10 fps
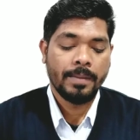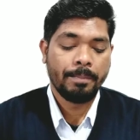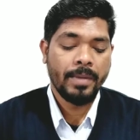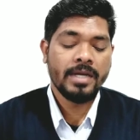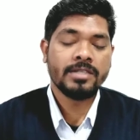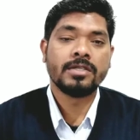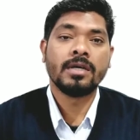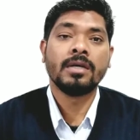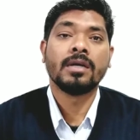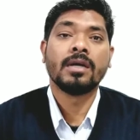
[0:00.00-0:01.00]
meets
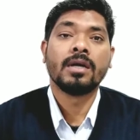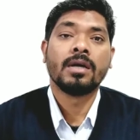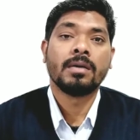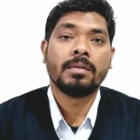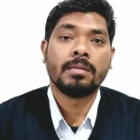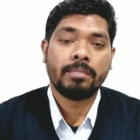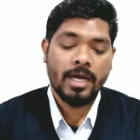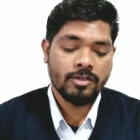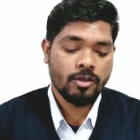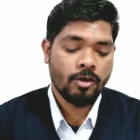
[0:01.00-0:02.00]
the
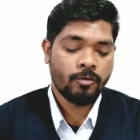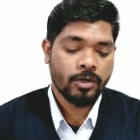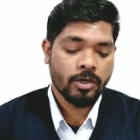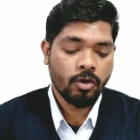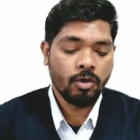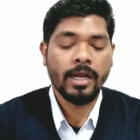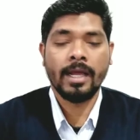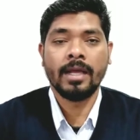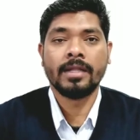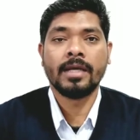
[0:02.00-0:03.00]
mass of cold
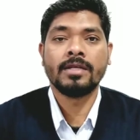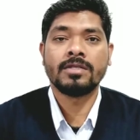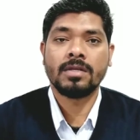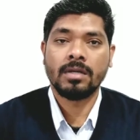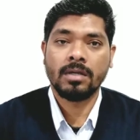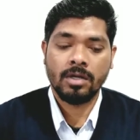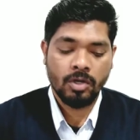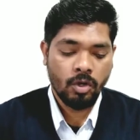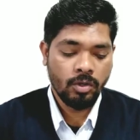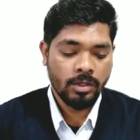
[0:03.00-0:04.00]
air that is
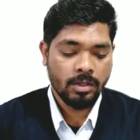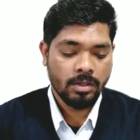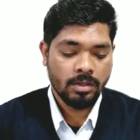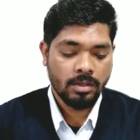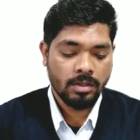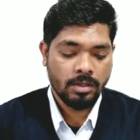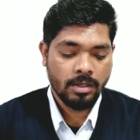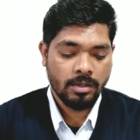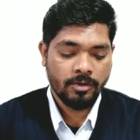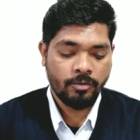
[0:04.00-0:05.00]
cold
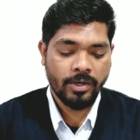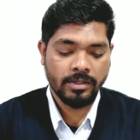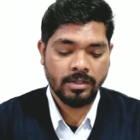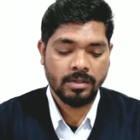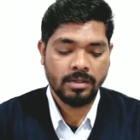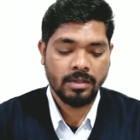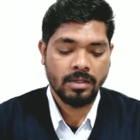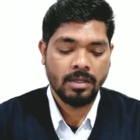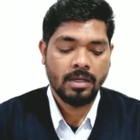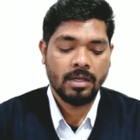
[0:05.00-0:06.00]
front.
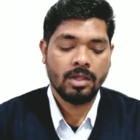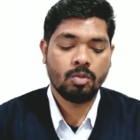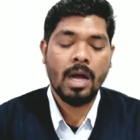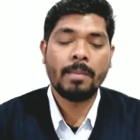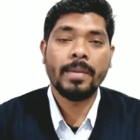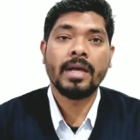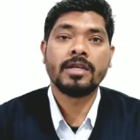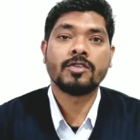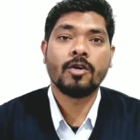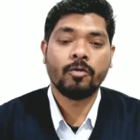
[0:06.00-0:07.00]
The warm air
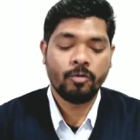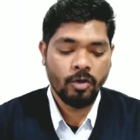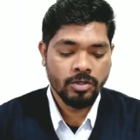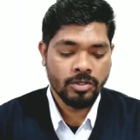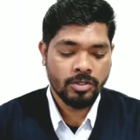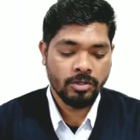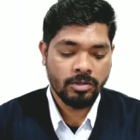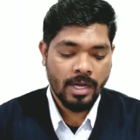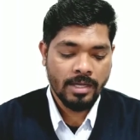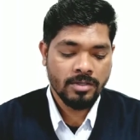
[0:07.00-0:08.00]
is forced to
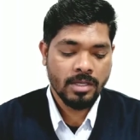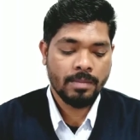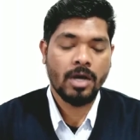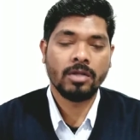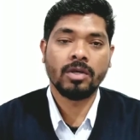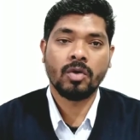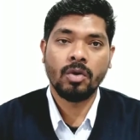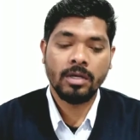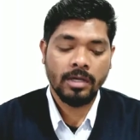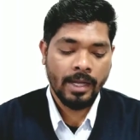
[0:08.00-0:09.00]
rise above the
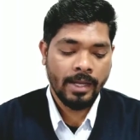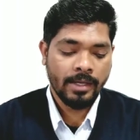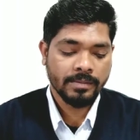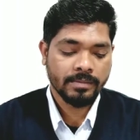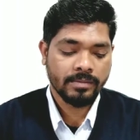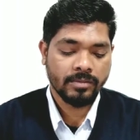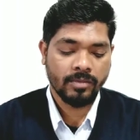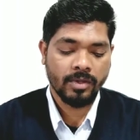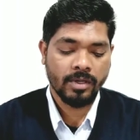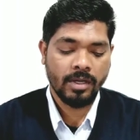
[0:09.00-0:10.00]
cooler air
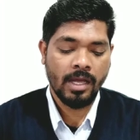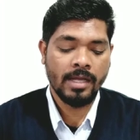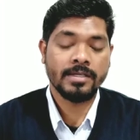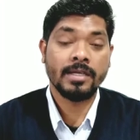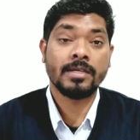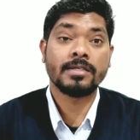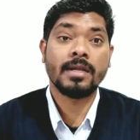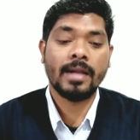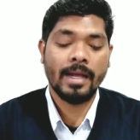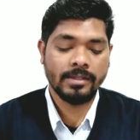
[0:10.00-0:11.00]
as it is
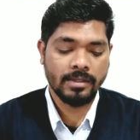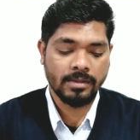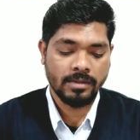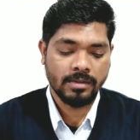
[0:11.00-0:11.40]
lighter.